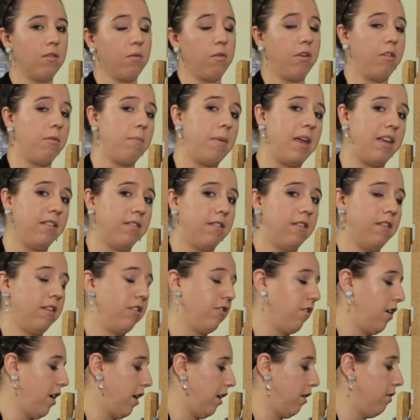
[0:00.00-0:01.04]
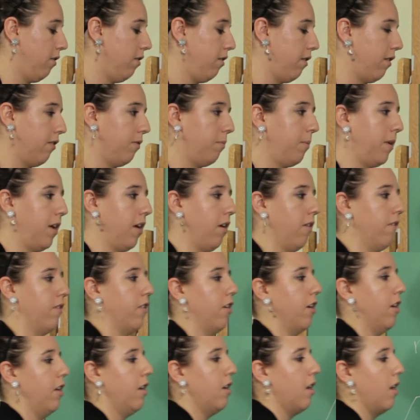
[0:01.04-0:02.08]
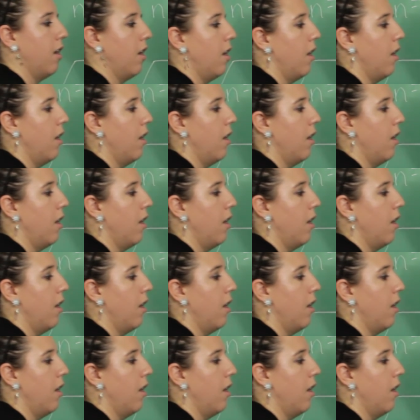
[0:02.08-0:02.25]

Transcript: or the base of the triangle, is p over n.